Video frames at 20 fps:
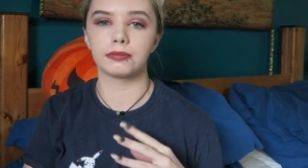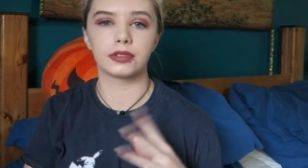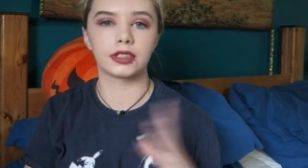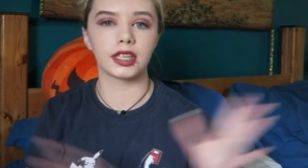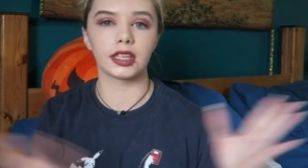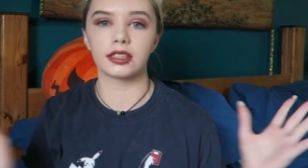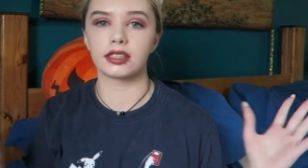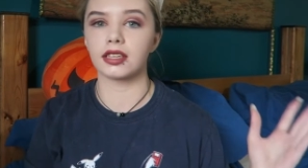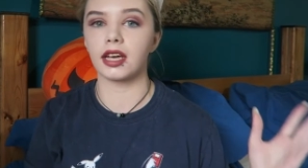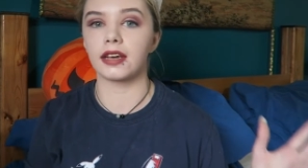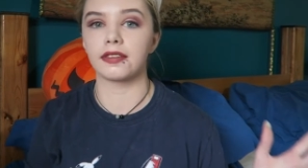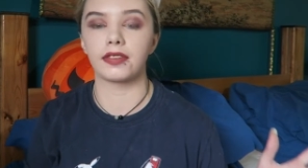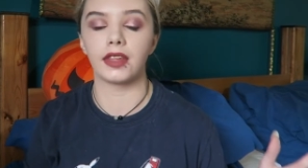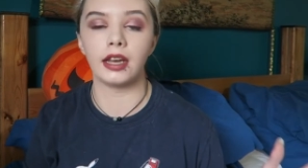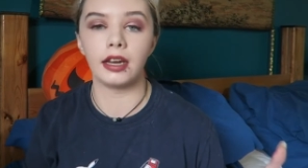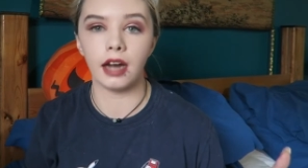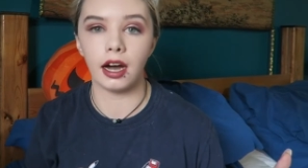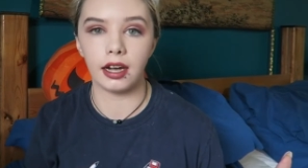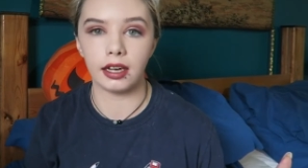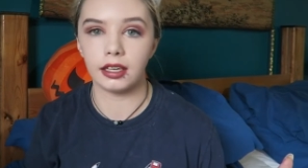since like the
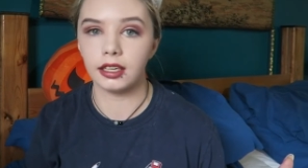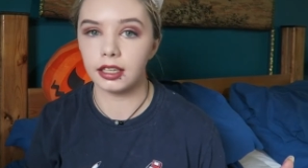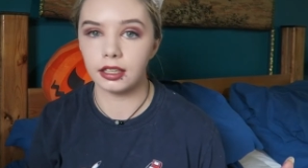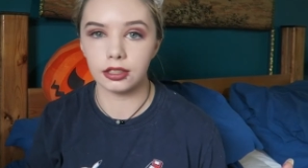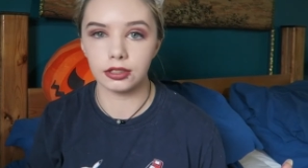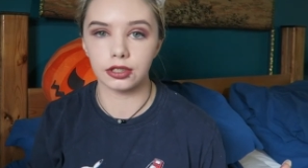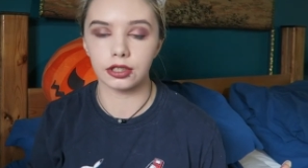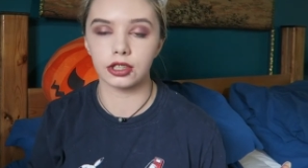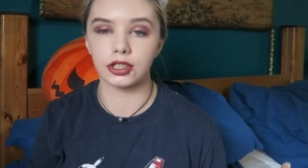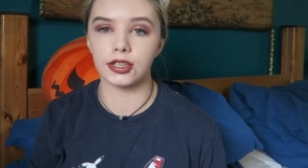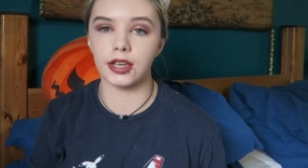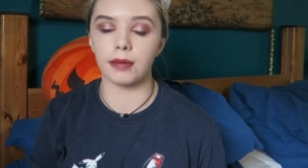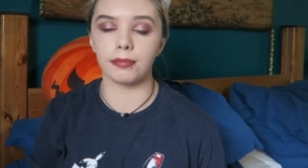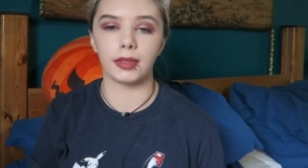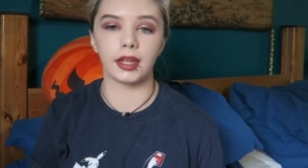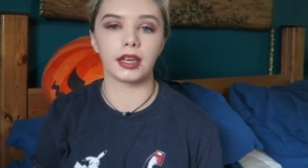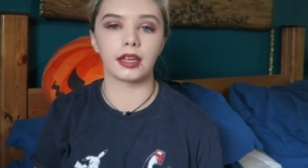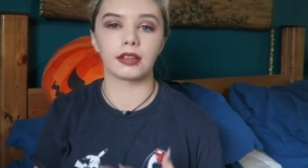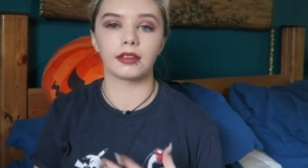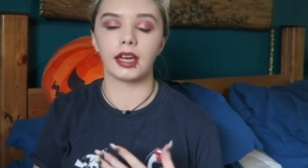90s or
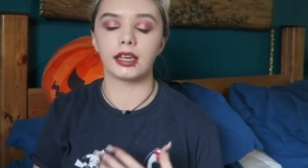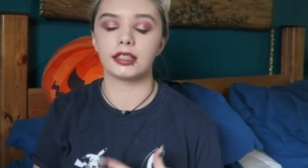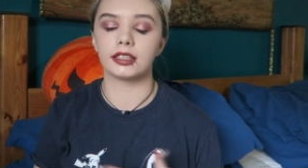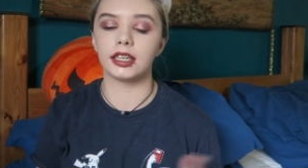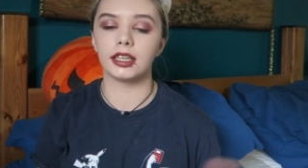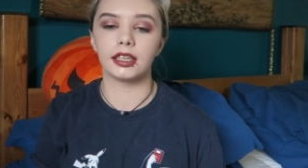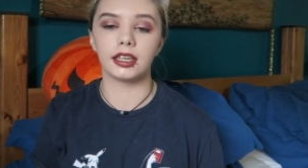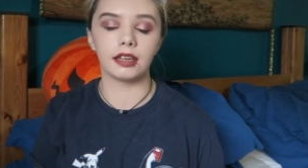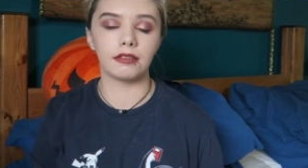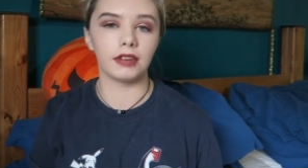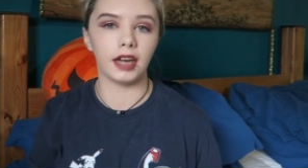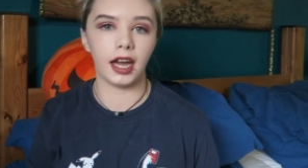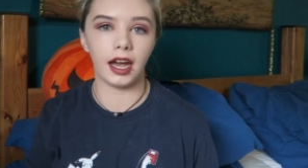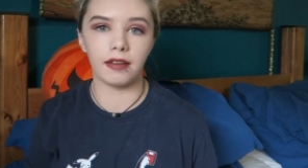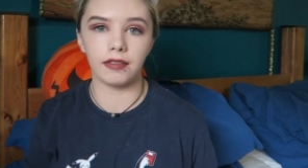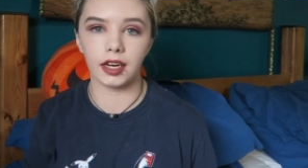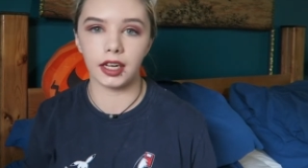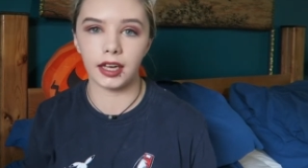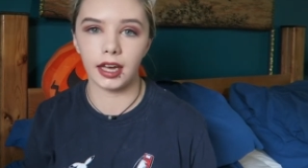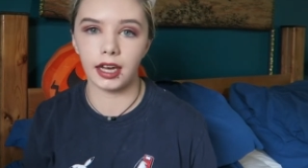something. They didn't even
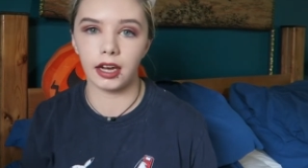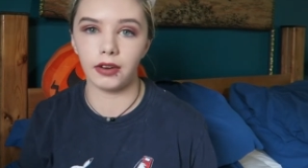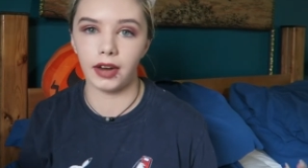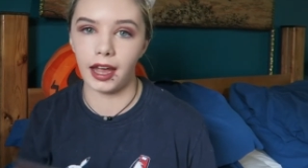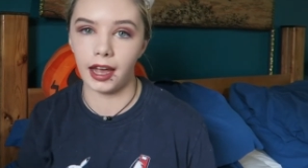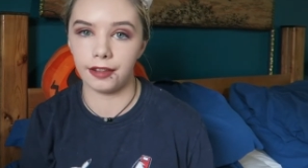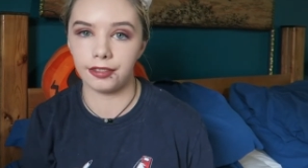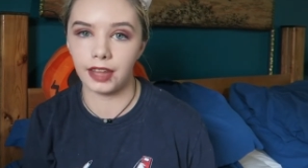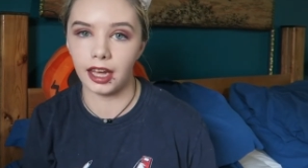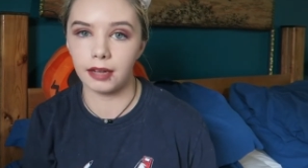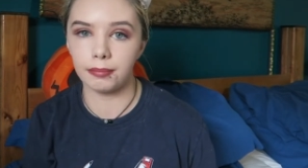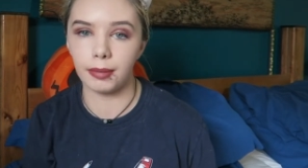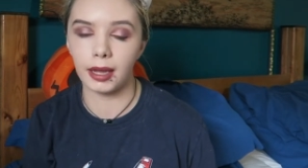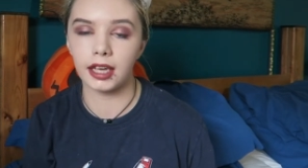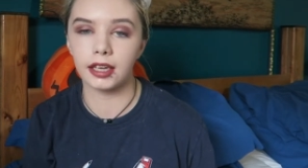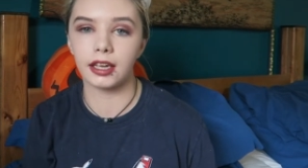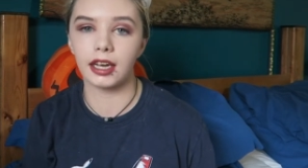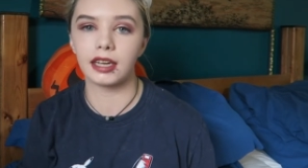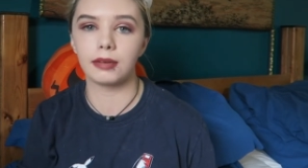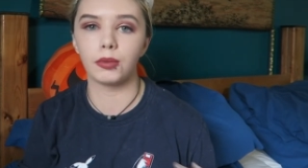have an account at that
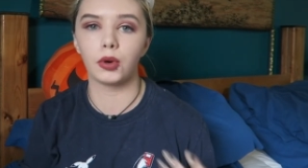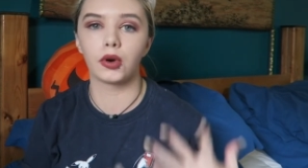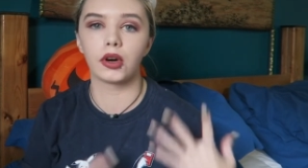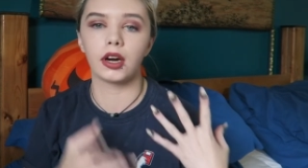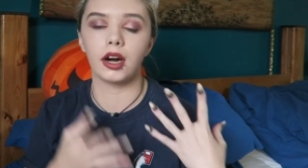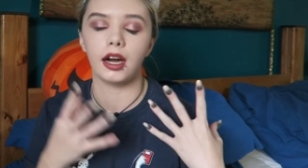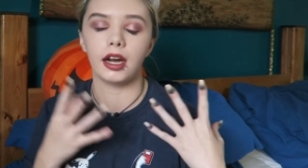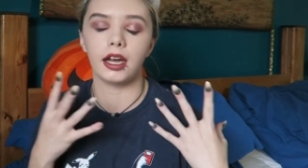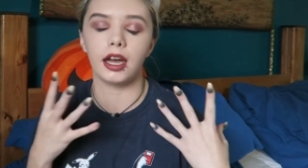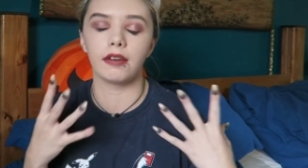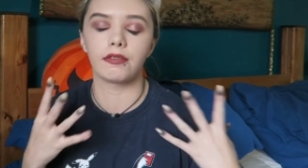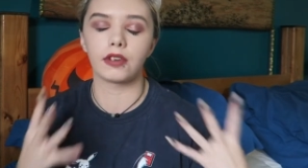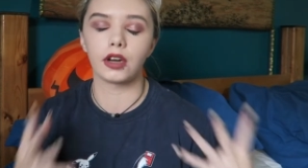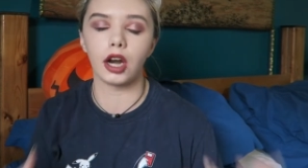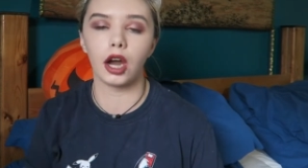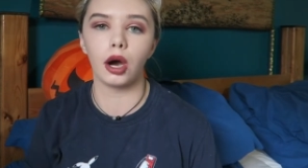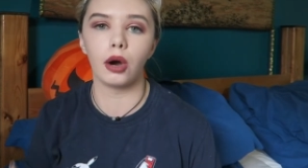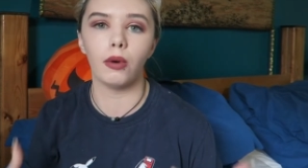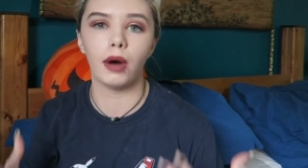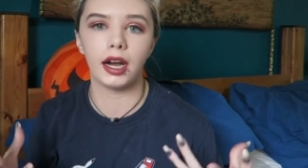bank anymore. I have
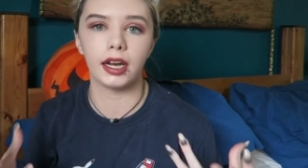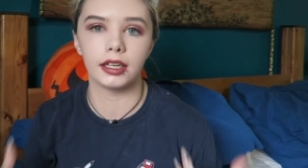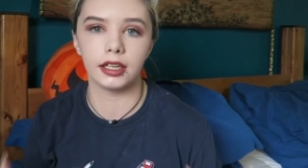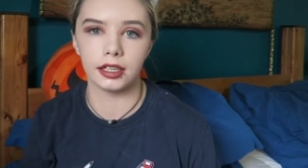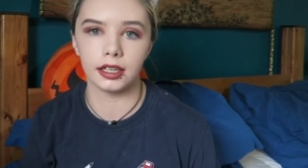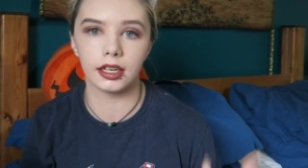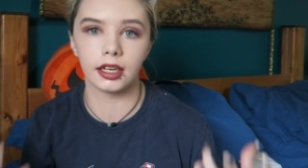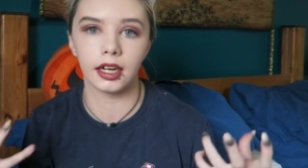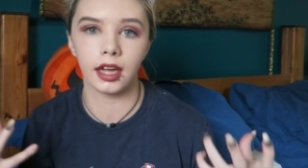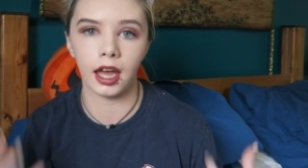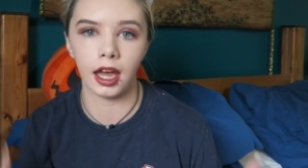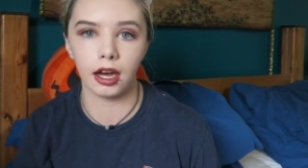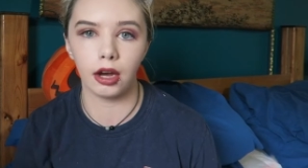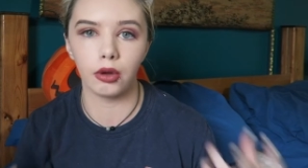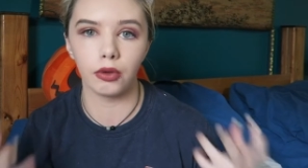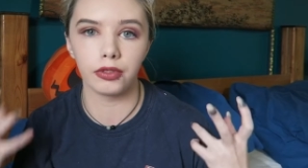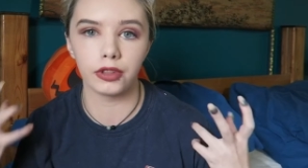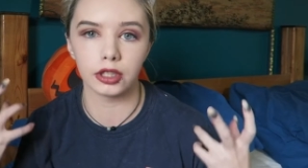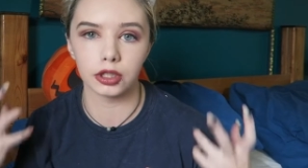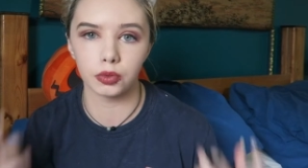no idea
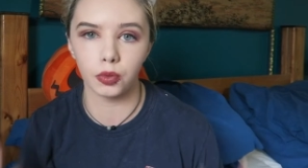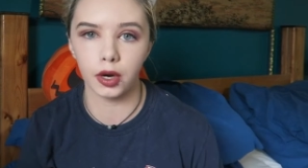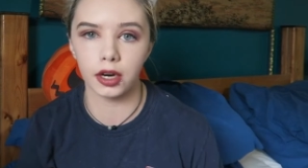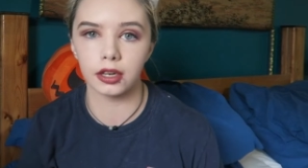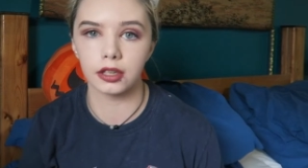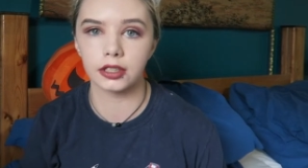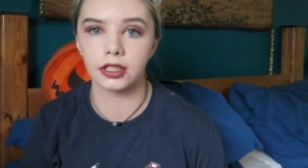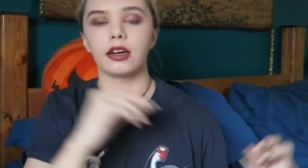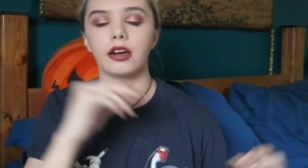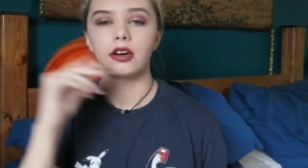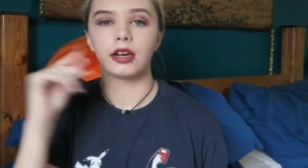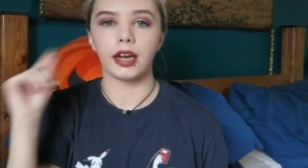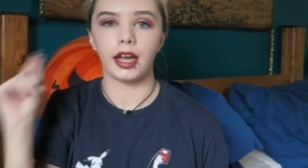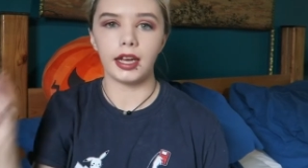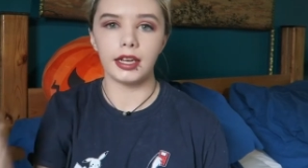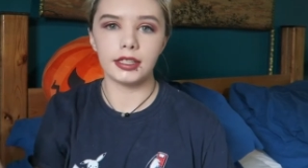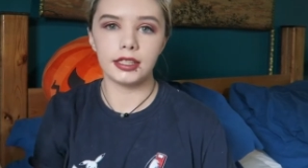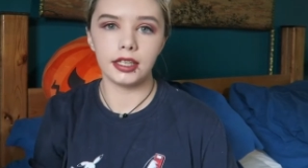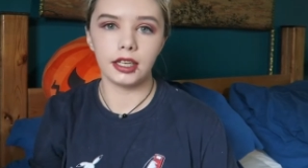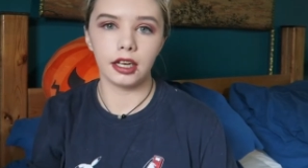how this worked. On
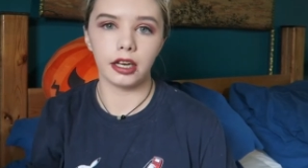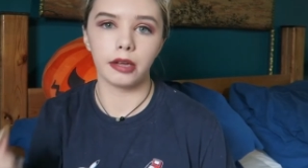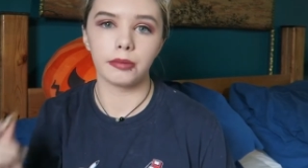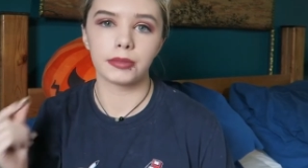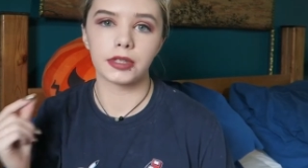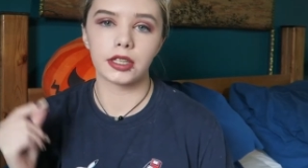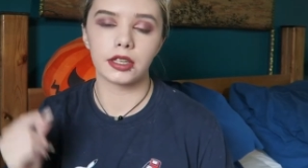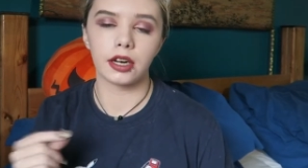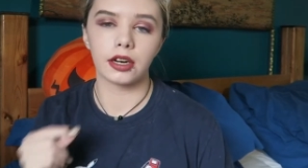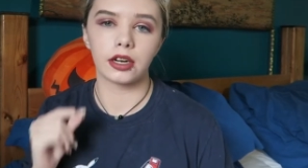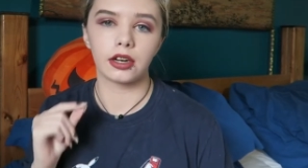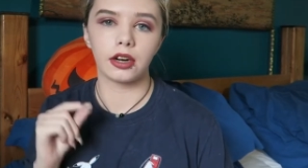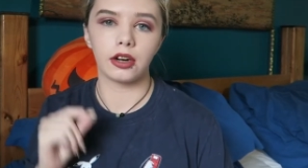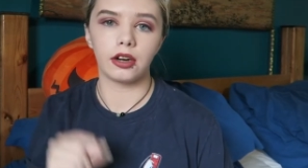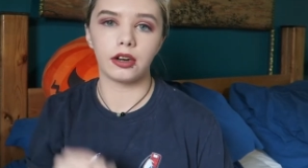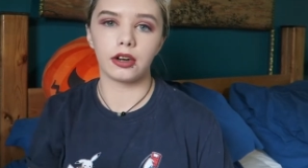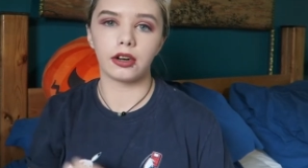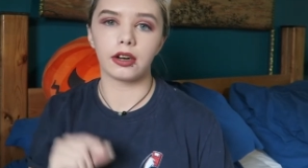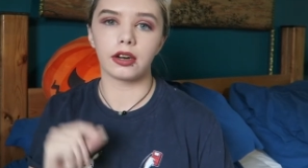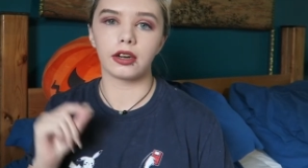ATMs, there
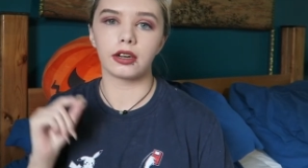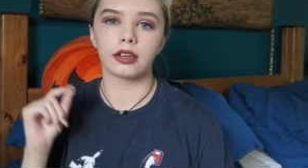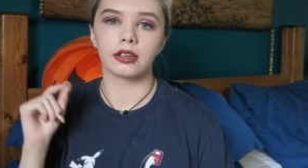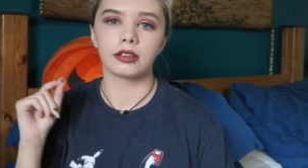are